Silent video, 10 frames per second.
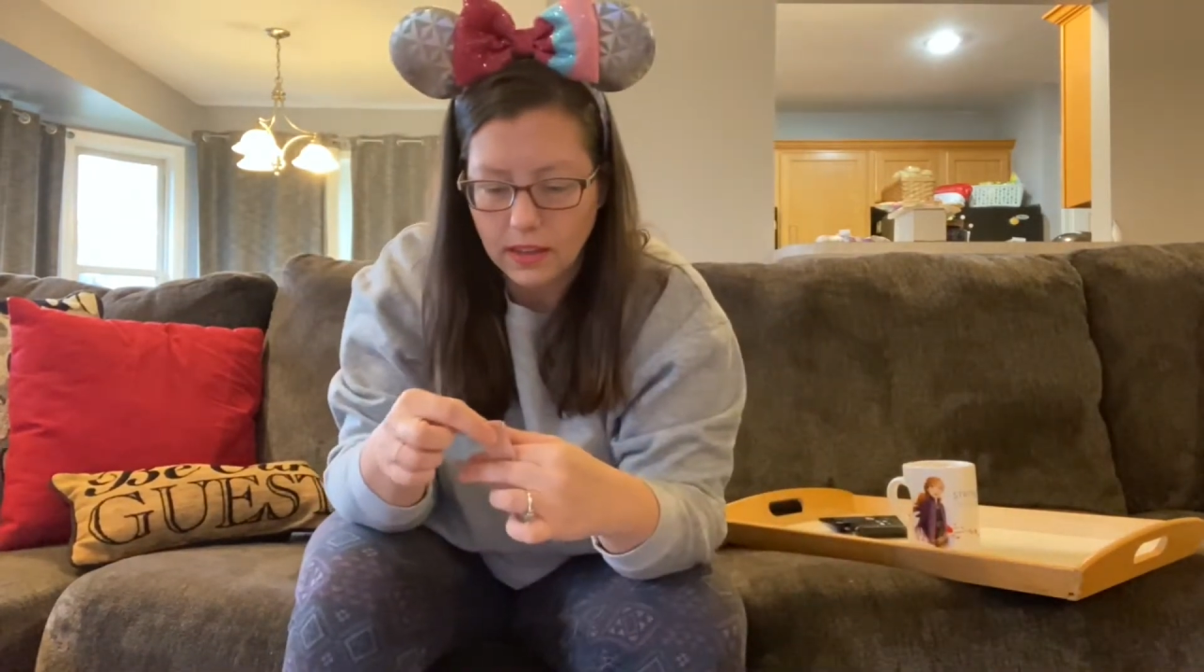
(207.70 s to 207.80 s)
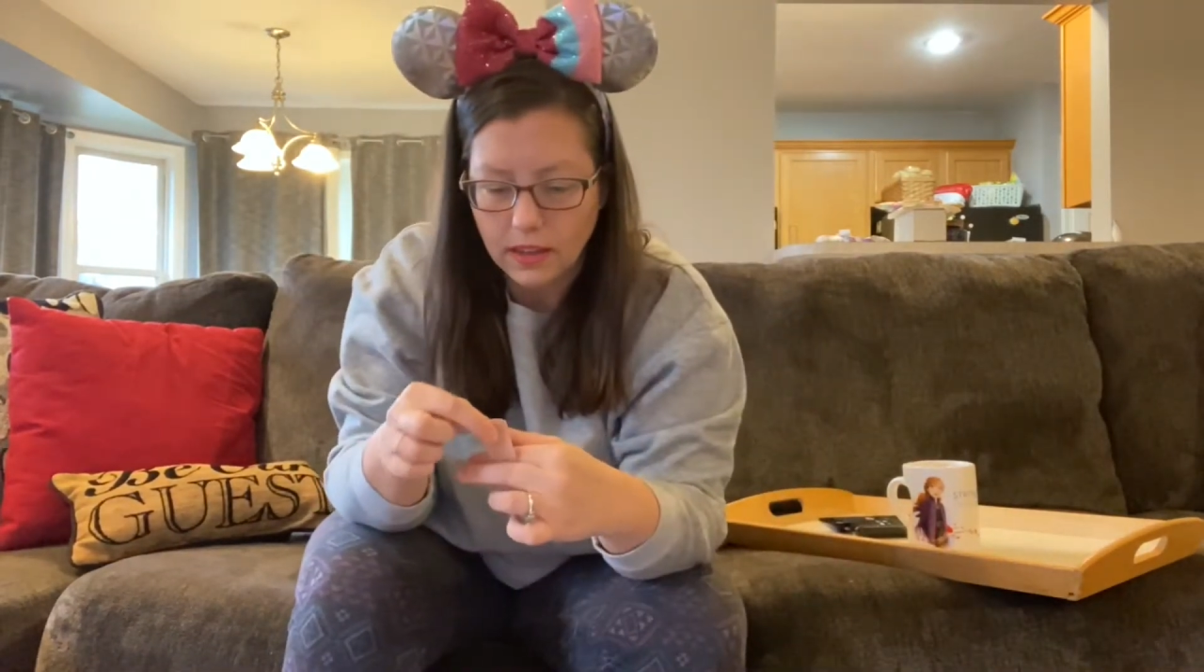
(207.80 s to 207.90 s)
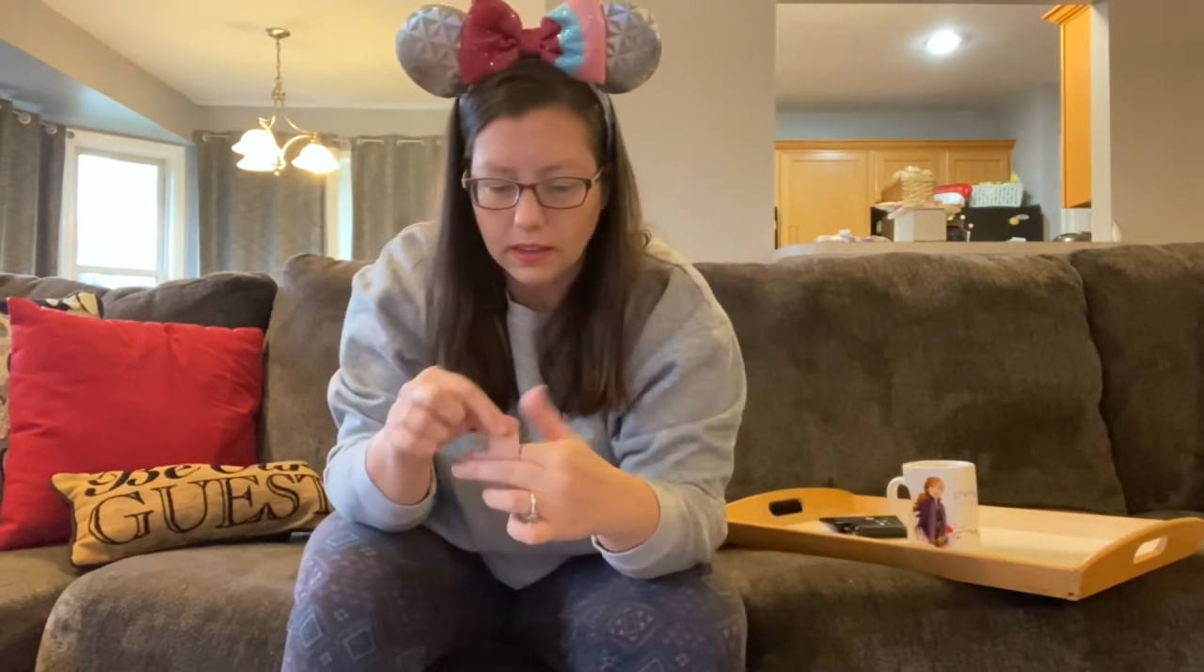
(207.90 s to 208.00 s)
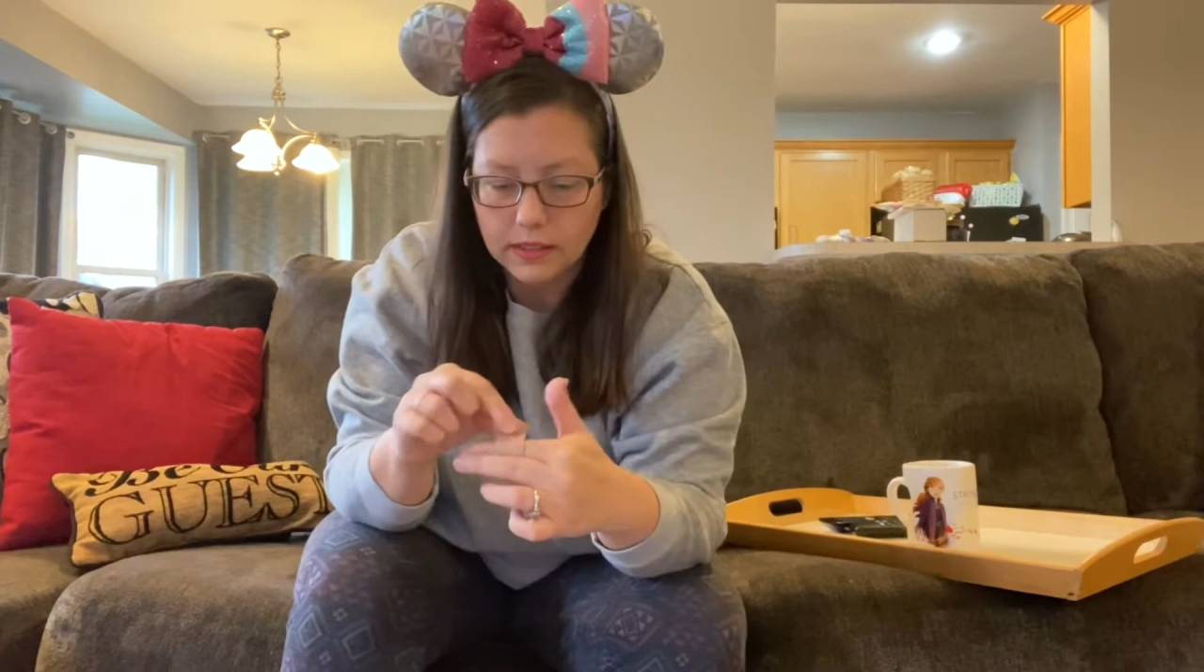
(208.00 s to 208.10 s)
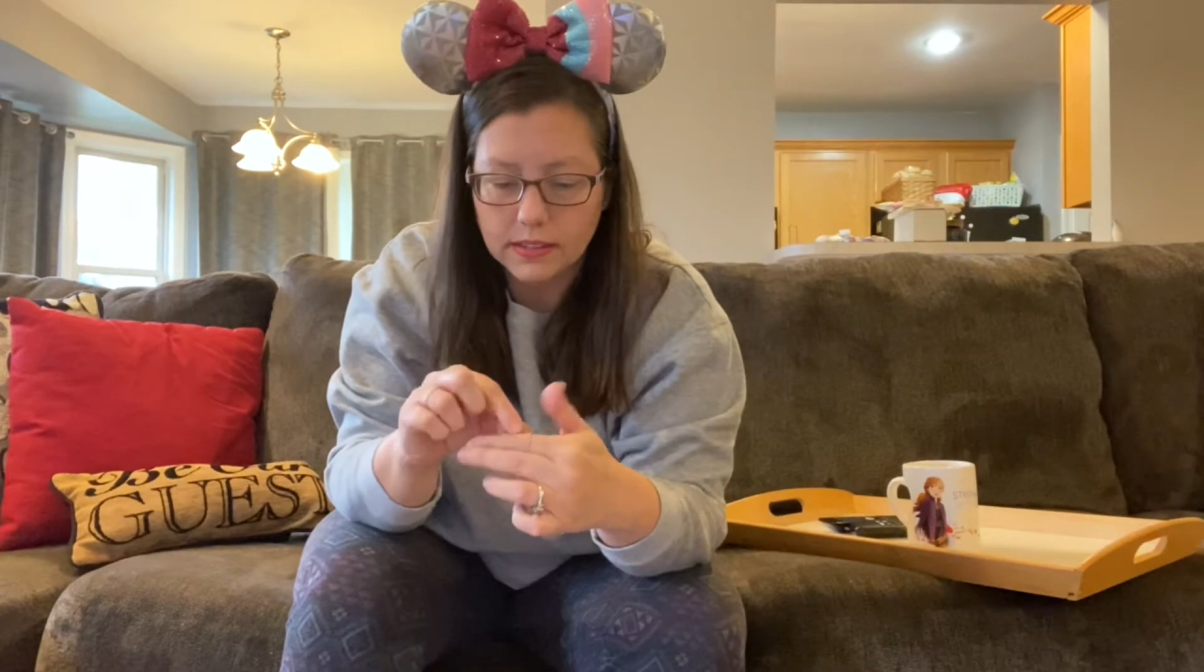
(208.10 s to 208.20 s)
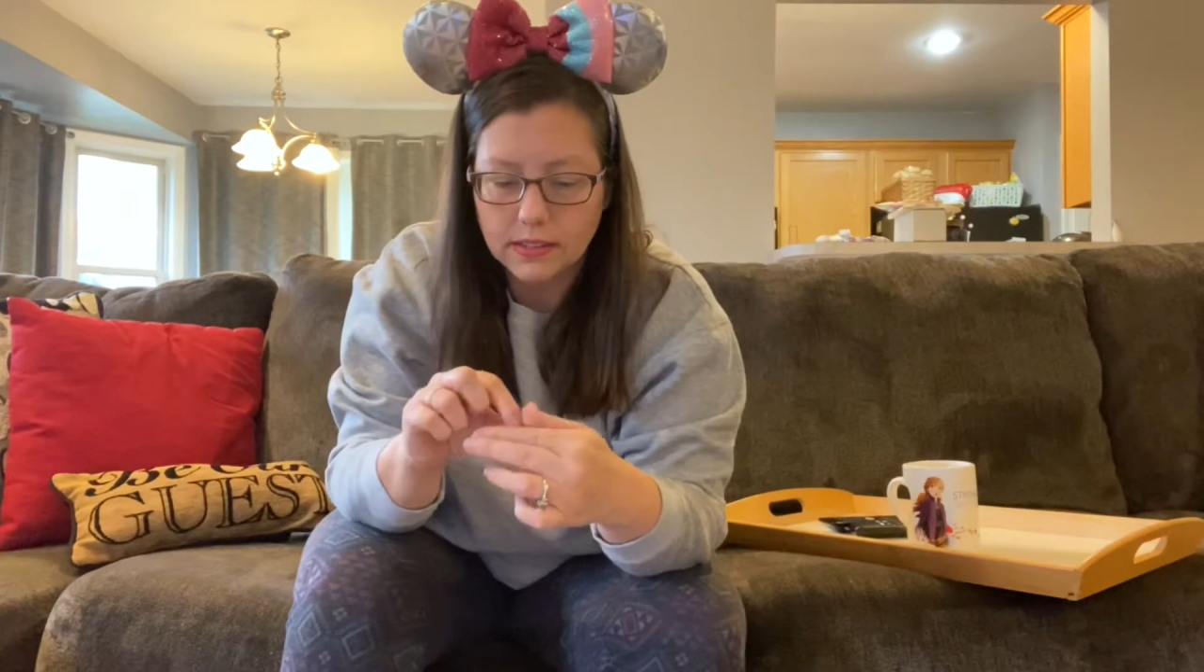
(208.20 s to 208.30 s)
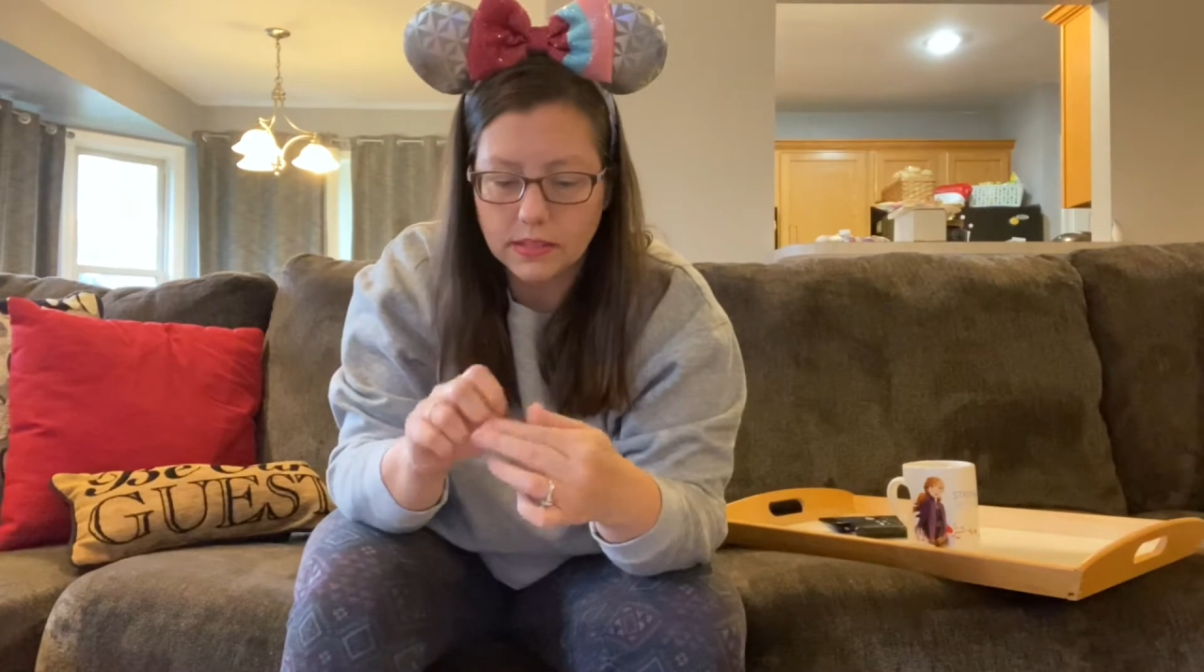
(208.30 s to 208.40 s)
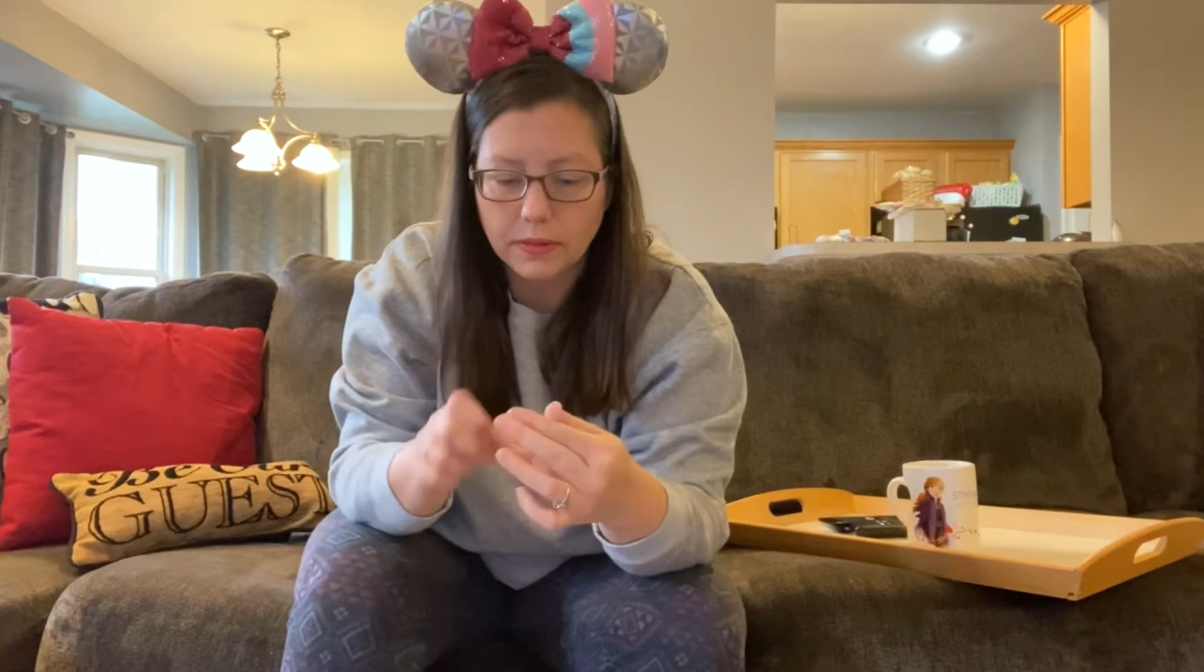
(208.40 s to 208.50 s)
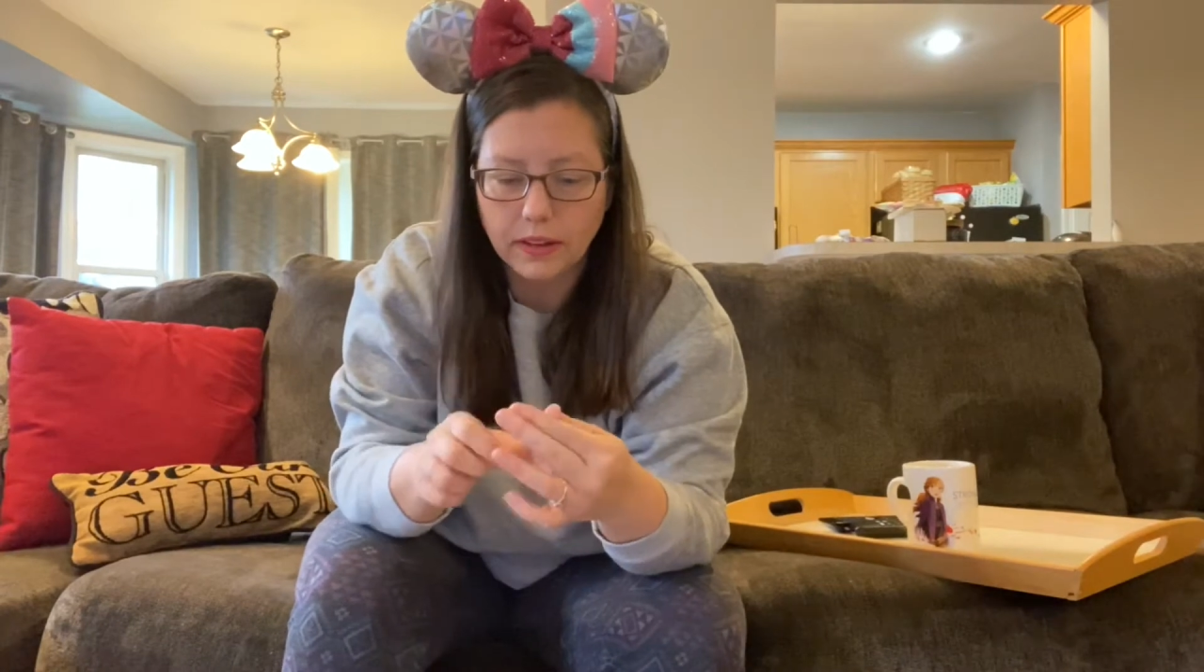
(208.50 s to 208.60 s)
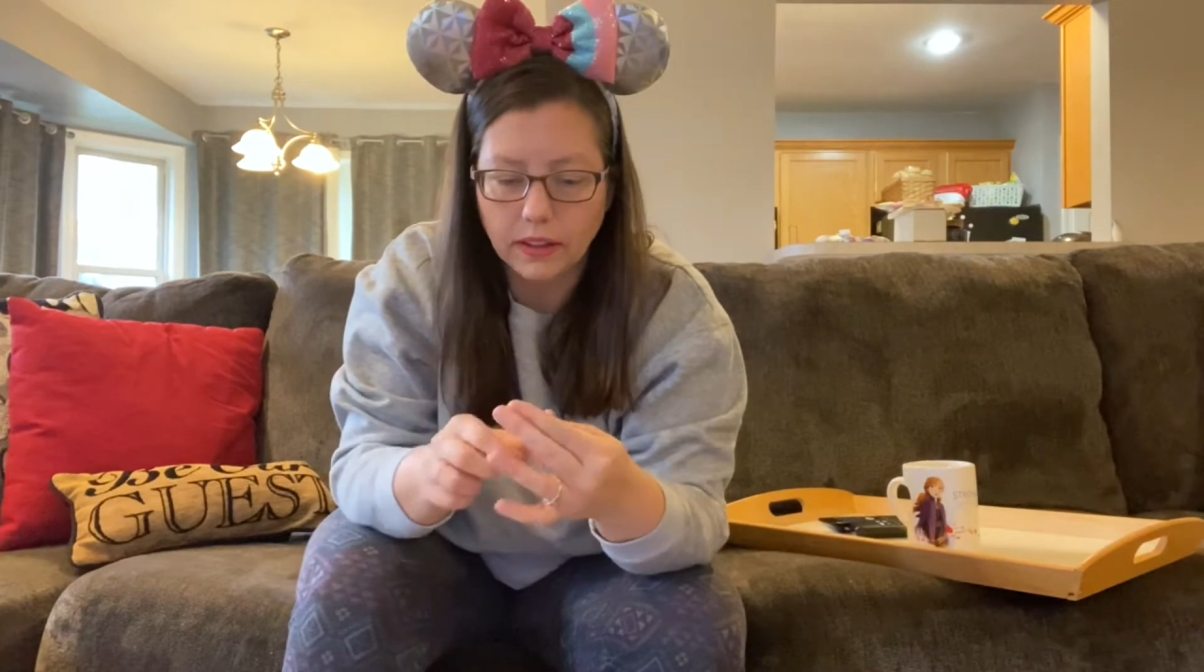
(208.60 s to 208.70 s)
this is real